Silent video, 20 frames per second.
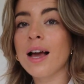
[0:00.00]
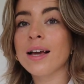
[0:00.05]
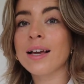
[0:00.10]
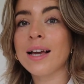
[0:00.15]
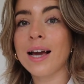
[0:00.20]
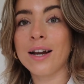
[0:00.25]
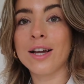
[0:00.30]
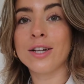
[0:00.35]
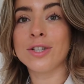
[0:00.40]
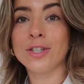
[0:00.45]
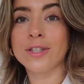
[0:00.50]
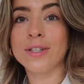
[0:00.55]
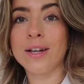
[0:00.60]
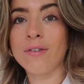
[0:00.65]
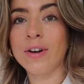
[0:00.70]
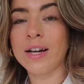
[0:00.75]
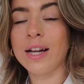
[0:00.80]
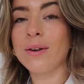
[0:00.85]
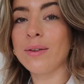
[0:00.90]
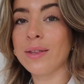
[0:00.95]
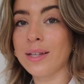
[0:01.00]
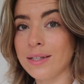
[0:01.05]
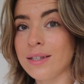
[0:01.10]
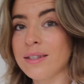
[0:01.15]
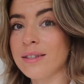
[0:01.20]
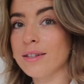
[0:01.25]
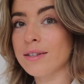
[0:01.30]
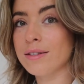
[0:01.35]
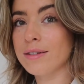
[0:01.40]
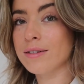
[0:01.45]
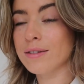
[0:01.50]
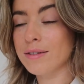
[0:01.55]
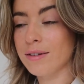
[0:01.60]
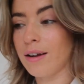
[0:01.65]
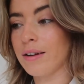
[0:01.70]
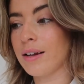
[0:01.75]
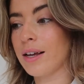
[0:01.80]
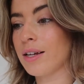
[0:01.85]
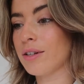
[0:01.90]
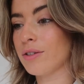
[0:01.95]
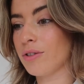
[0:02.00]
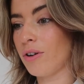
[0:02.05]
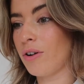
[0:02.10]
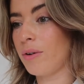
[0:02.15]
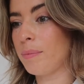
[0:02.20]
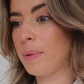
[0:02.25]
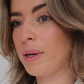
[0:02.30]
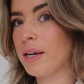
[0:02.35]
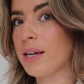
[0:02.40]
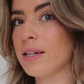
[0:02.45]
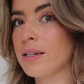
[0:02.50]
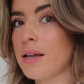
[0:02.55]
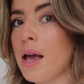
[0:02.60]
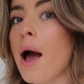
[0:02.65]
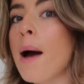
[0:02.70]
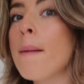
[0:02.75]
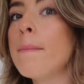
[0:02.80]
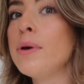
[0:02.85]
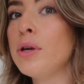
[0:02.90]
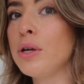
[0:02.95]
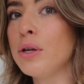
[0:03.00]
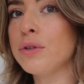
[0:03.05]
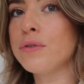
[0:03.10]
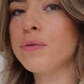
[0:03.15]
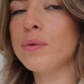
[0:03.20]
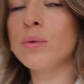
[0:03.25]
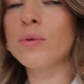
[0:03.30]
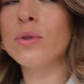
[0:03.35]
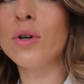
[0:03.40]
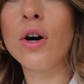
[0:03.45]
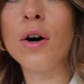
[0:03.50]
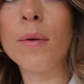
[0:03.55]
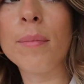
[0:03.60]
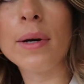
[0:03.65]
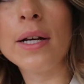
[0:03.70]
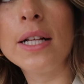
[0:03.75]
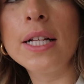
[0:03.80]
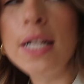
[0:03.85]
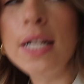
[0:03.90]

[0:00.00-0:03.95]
can I just say right now, this is a stunning top, like a beautiful top.